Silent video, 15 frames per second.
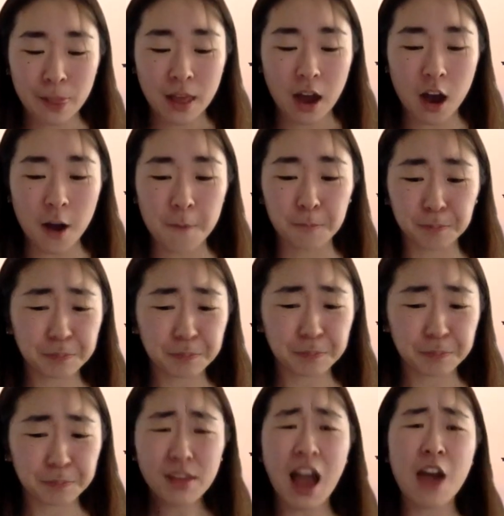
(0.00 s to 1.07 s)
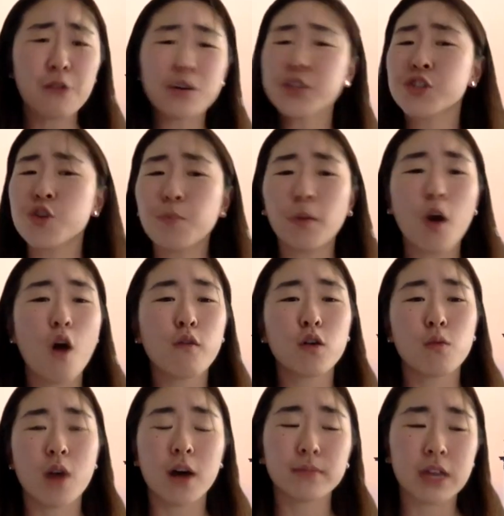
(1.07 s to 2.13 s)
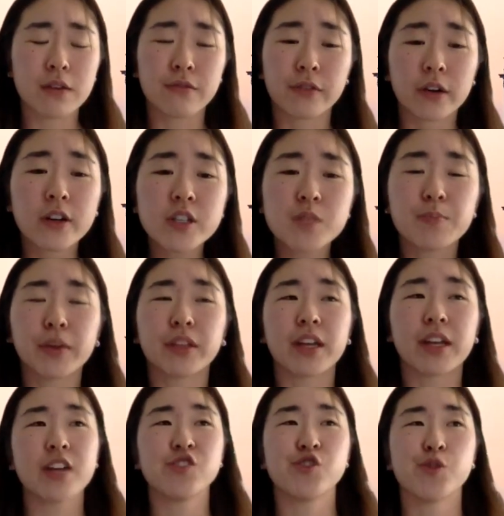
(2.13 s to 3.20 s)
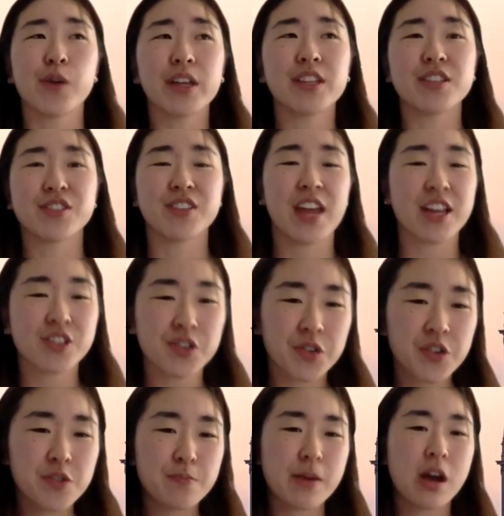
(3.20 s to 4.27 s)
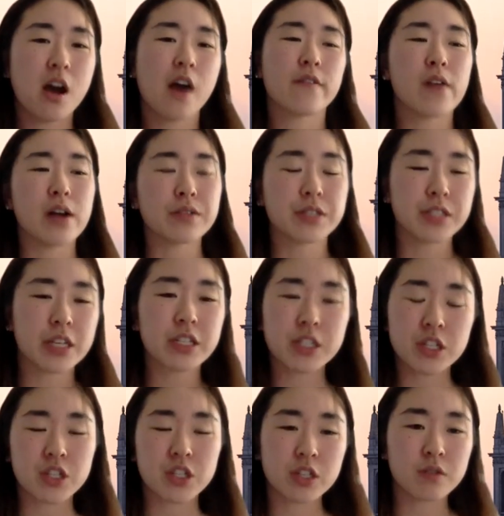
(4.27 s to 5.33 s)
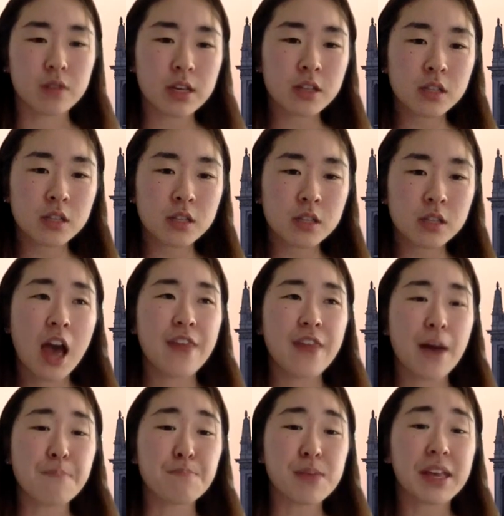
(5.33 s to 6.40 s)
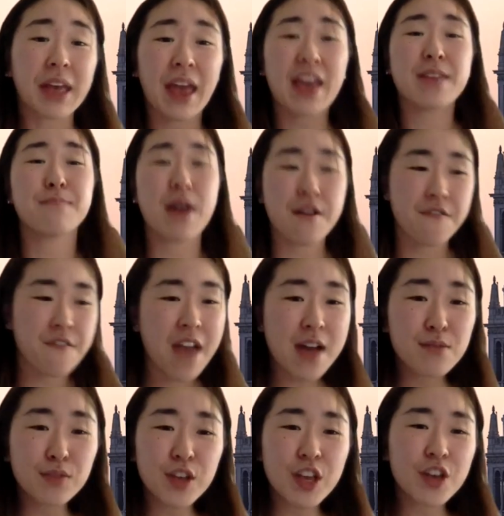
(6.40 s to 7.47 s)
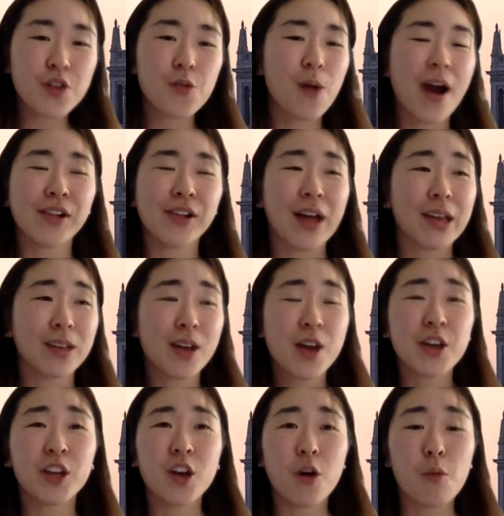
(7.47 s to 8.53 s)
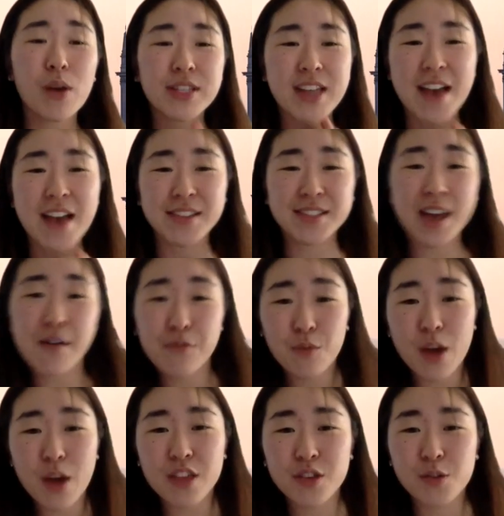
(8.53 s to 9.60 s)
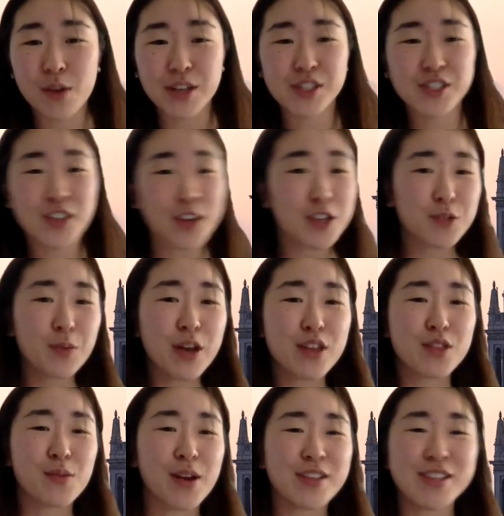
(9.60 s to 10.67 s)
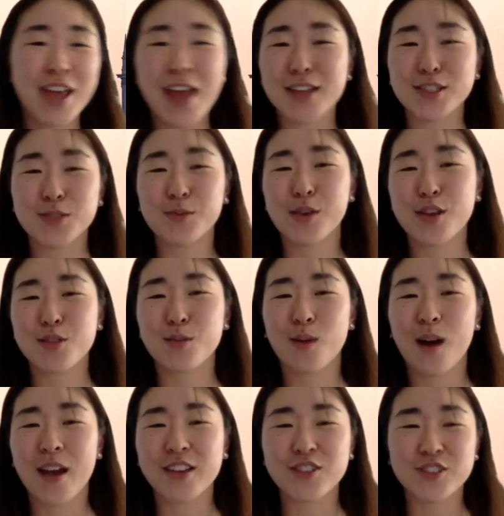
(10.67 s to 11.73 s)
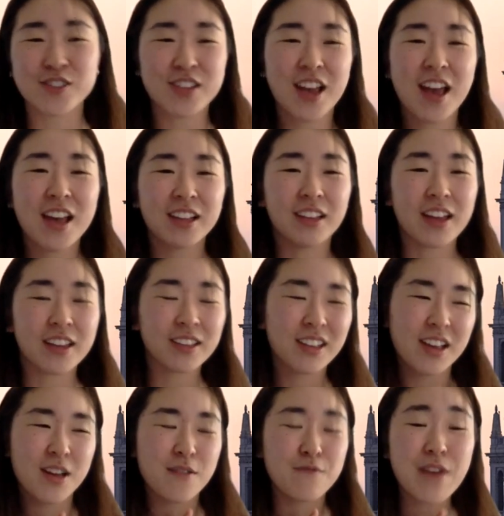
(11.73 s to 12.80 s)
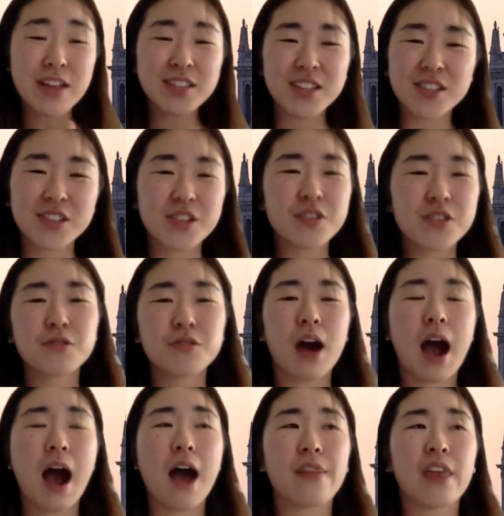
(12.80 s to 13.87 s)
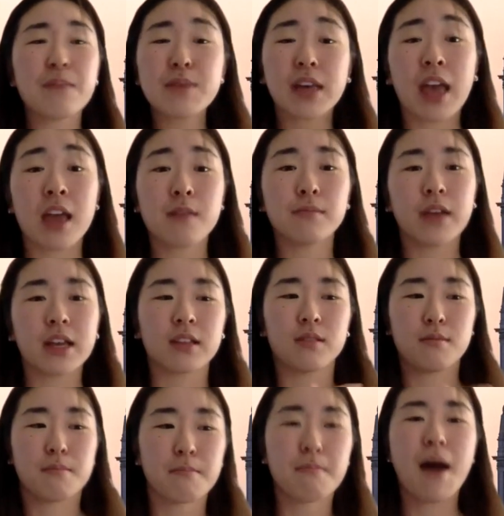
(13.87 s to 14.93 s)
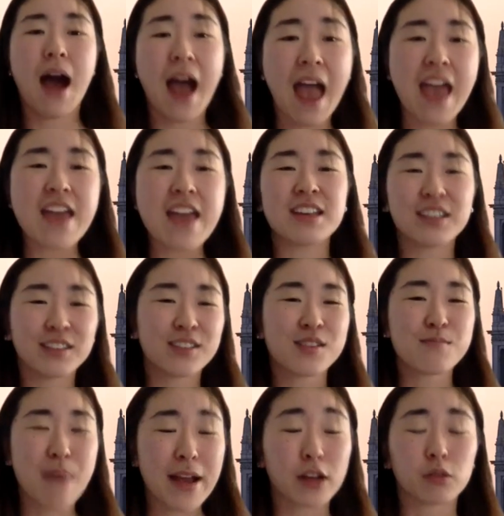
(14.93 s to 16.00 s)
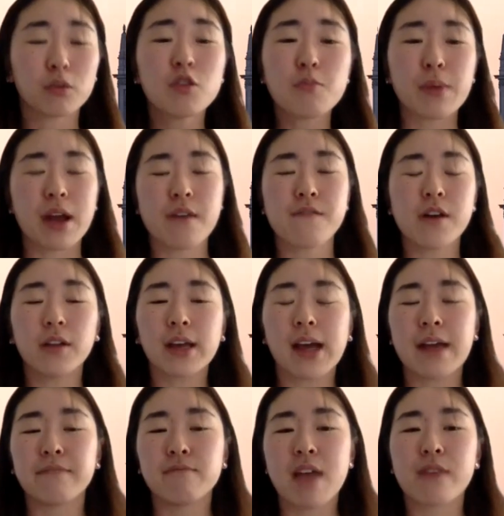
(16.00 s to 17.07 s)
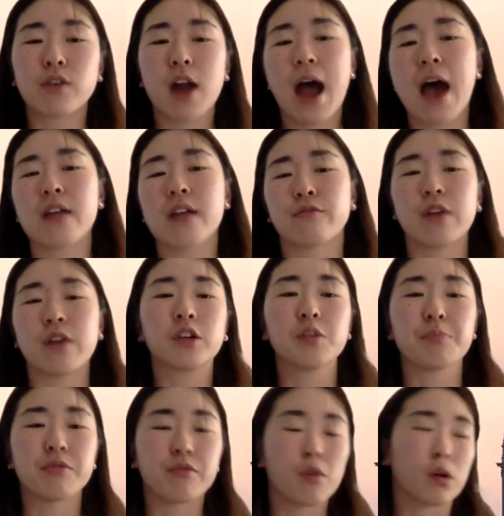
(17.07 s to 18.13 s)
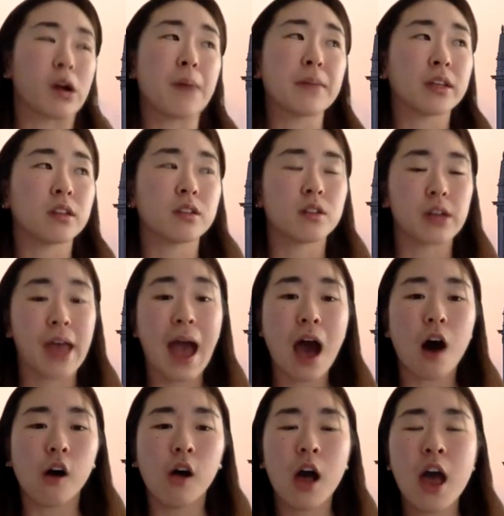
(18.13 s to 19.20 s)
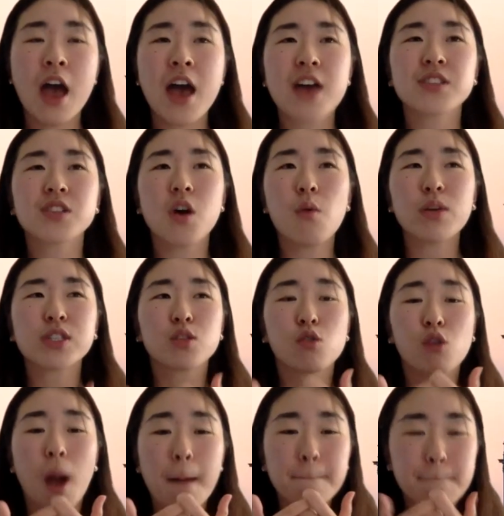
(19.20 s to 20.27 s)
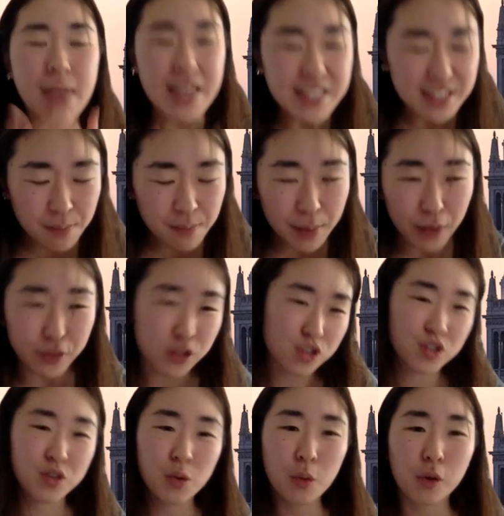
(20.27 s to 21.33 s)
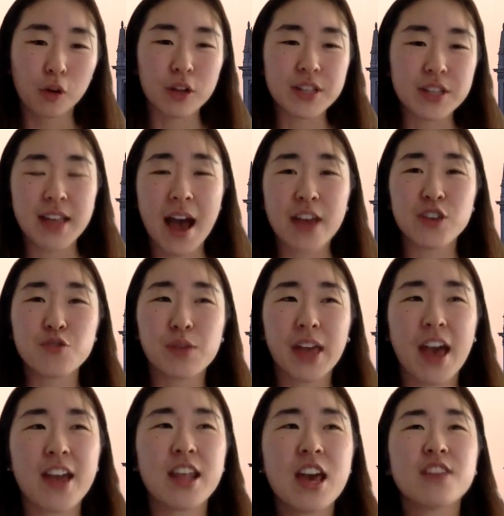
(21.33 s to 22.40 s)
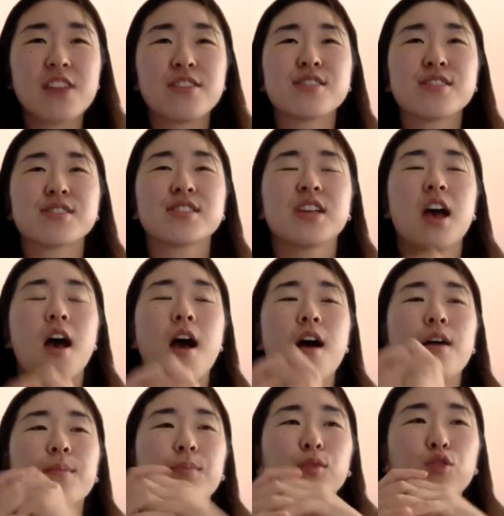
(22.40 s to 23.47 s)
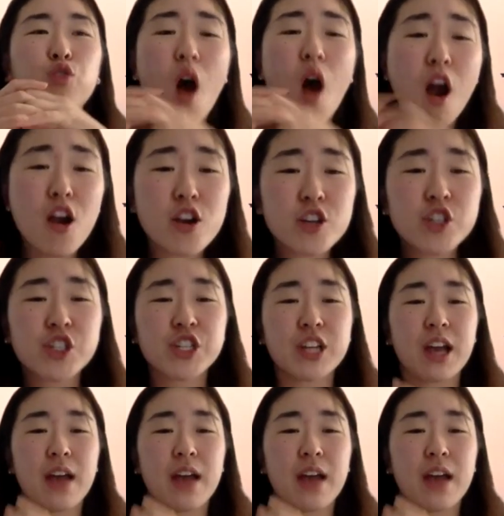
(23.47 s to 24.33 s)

Um, I was super overwhelmed at first, but then I joined this dance group of around 60 students that became my family, who I like, you know, went to SF with, who I studied with, who I danced with, who I just like vented to they became like my my group and i felt like i never had a friend group before coming to cal and so what's amazing about this school is that you get this large